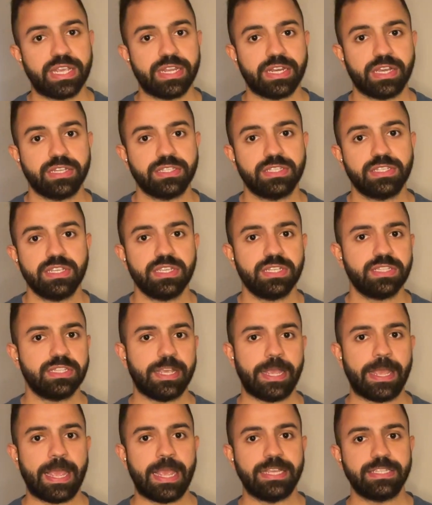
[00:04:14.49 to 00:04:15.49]
19,
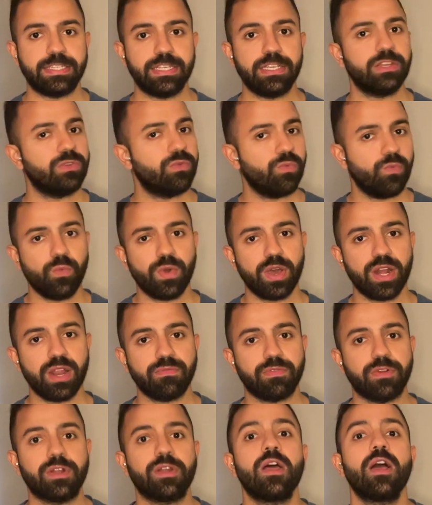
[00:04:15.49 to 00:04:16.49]
day 18,
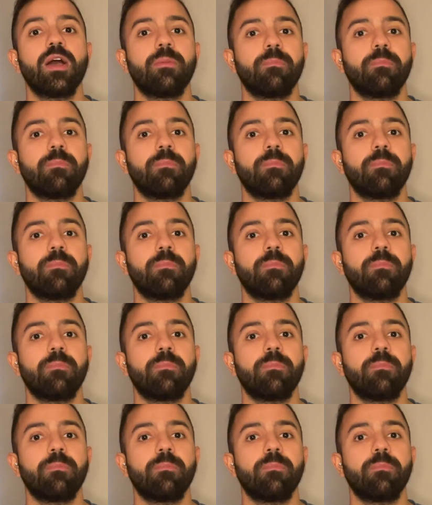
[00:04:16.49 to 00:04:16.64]
whatever,